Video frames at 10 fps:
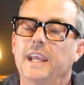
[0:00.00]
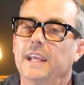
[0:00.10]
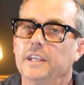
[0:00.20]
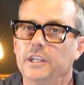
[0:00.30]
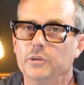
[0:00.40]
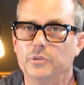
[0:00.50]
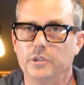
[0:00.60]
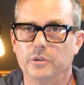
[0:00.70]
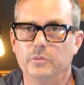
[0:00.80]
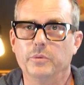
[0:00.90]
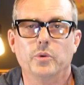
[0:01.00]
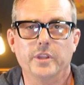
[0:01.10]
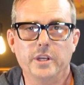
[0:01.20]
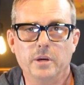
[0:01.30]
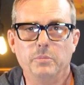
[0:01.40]
and YouTube were
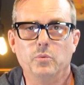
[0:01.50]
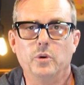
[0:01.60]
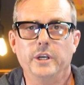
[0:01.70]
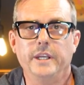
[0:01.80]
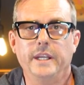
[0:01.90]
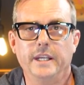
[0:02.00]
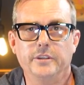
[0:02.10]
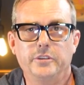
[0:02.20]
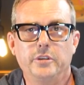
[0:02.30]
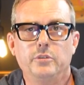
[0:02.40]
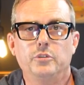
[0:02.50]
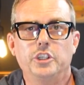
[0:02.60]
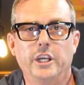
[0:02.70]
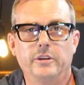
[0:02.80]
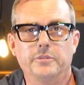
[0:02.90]
the #1 and 2
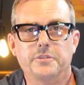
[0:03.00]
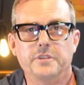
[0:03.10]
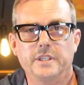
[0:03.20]
channels